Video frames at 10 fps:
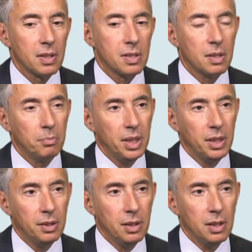
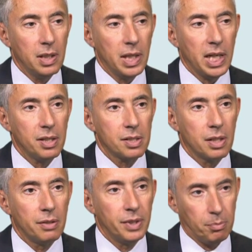Stability is
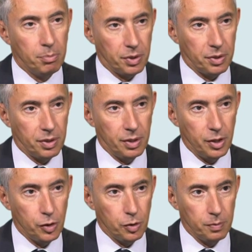a very important
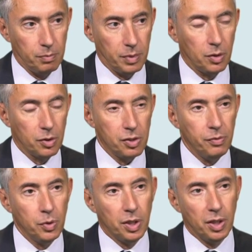issue because
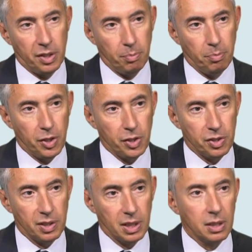if you correct the
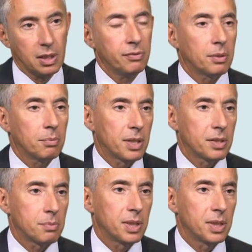patient and after months